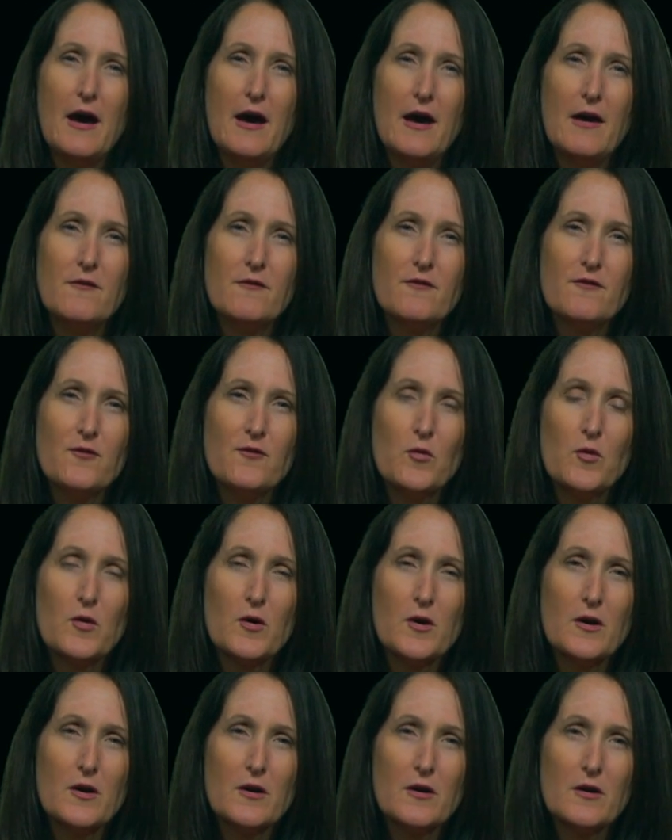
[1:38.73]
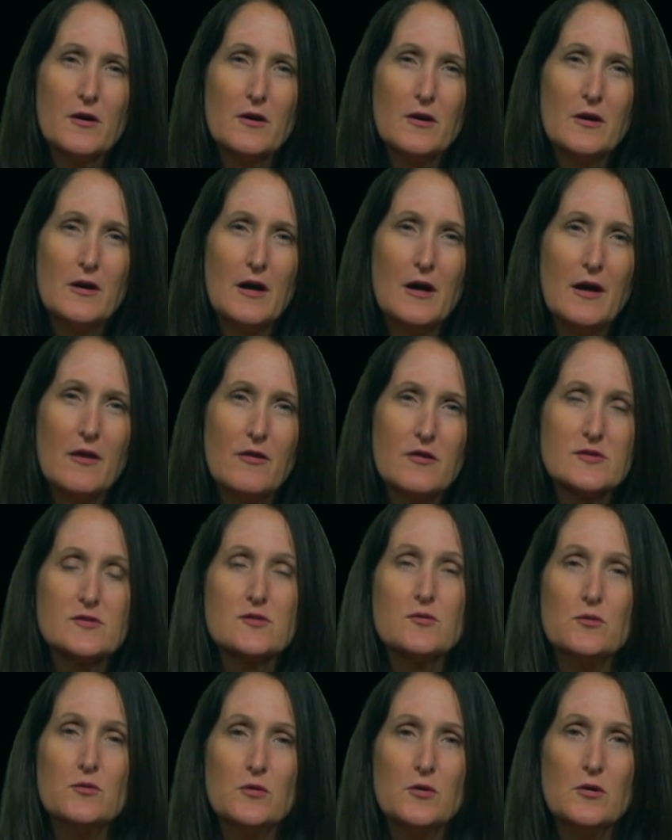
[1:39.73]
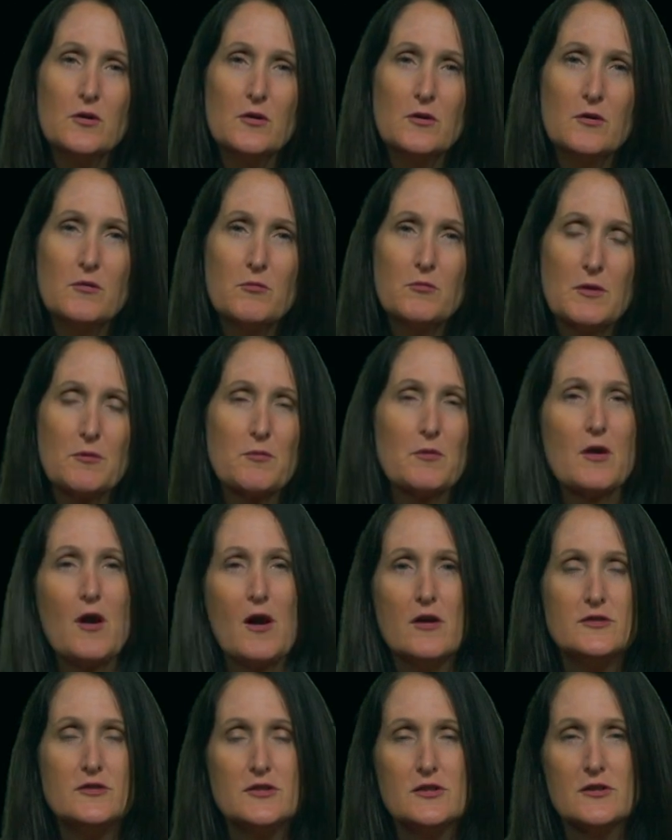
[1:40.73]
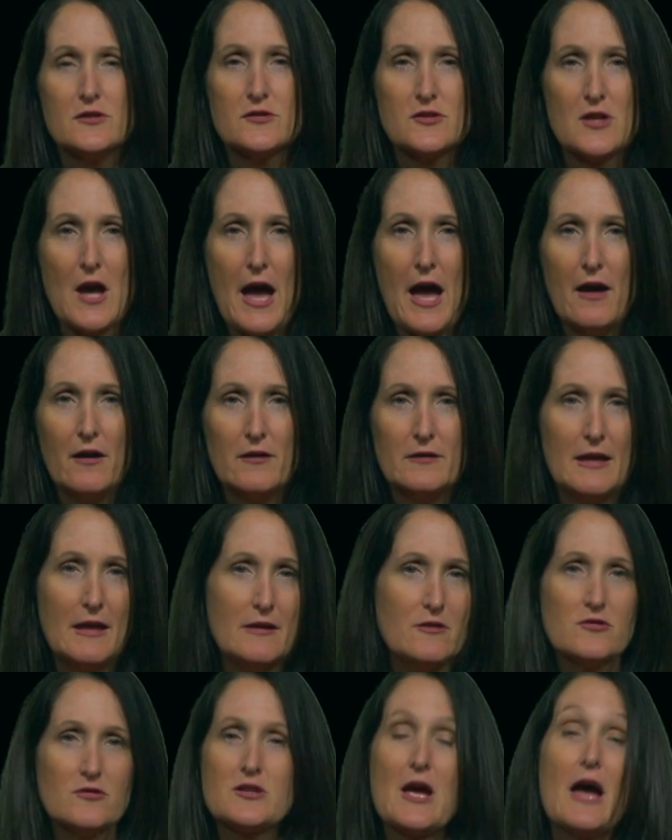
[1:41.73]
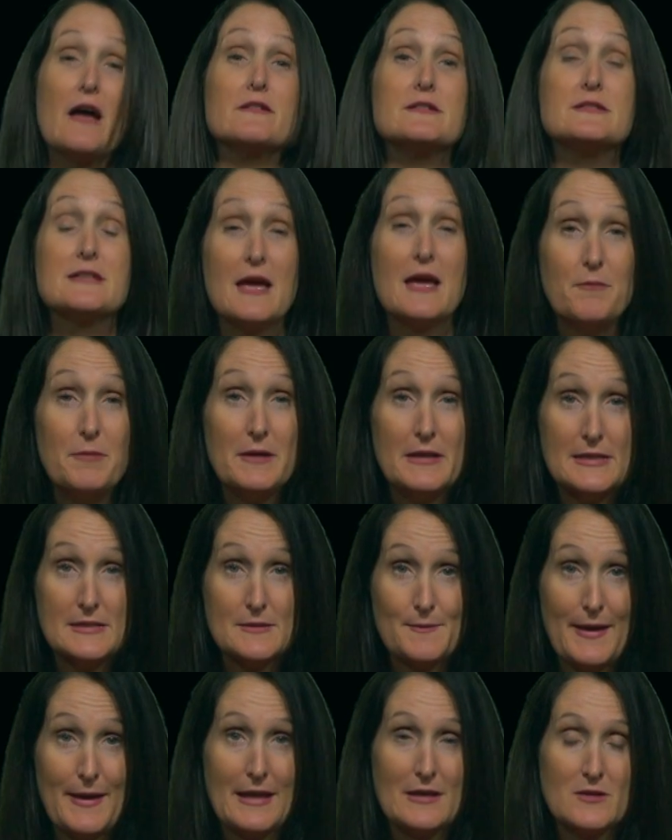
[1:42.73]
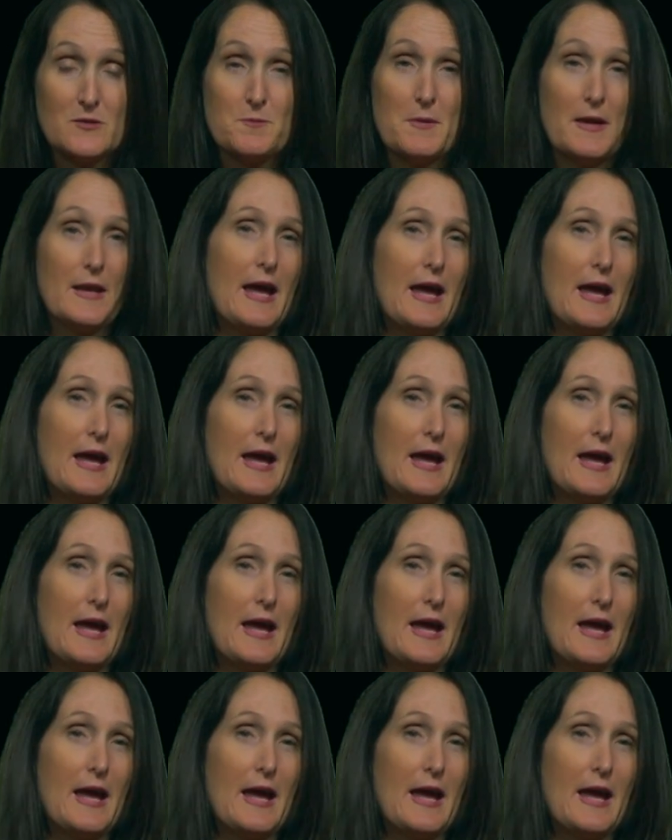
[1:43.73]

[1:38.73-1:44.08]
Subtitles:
for the school with regard to your child and your child's diabetes management.